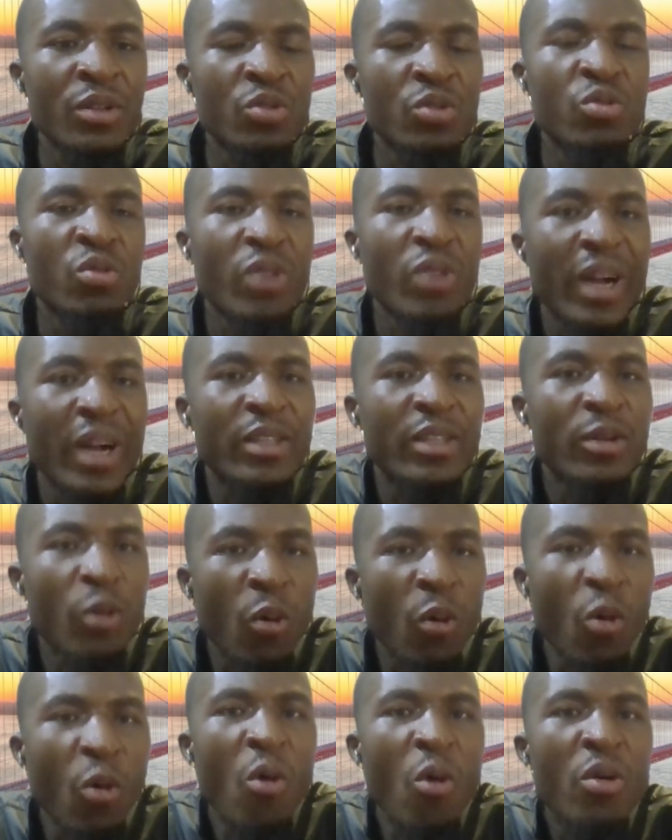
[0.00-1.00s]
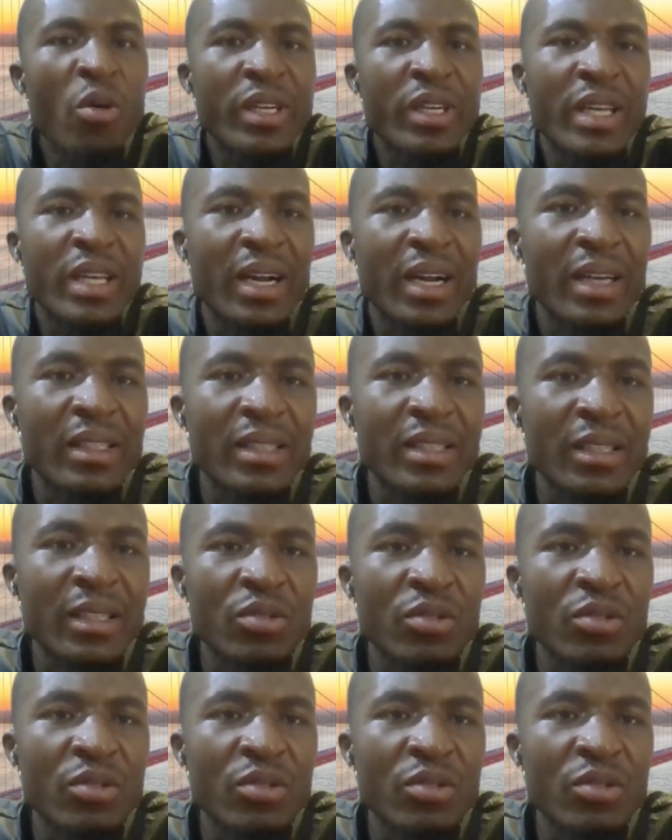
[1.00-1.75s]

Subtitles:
to rightly own their assets,